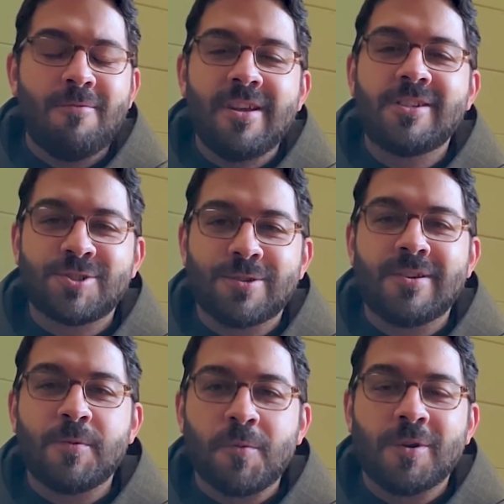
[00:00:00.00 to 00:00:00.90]

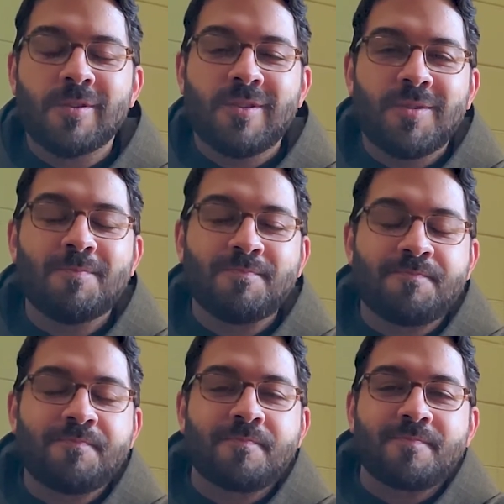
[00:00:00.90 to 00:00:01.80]
reassuring words,
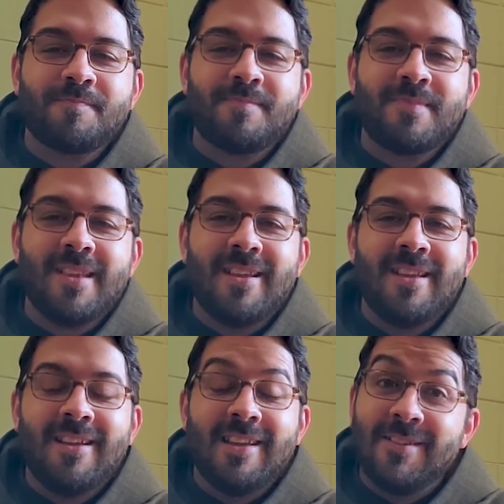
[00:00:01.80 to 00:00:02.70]

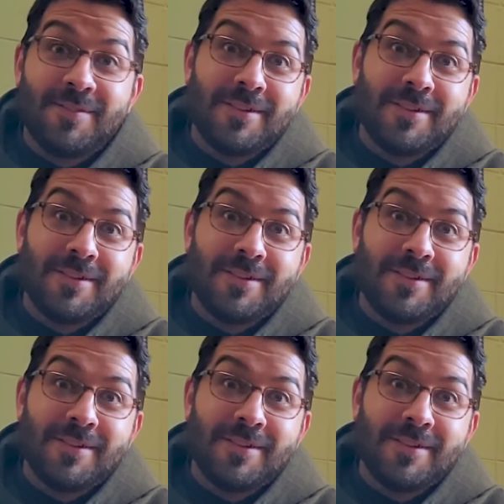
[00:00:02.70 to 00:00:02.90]
even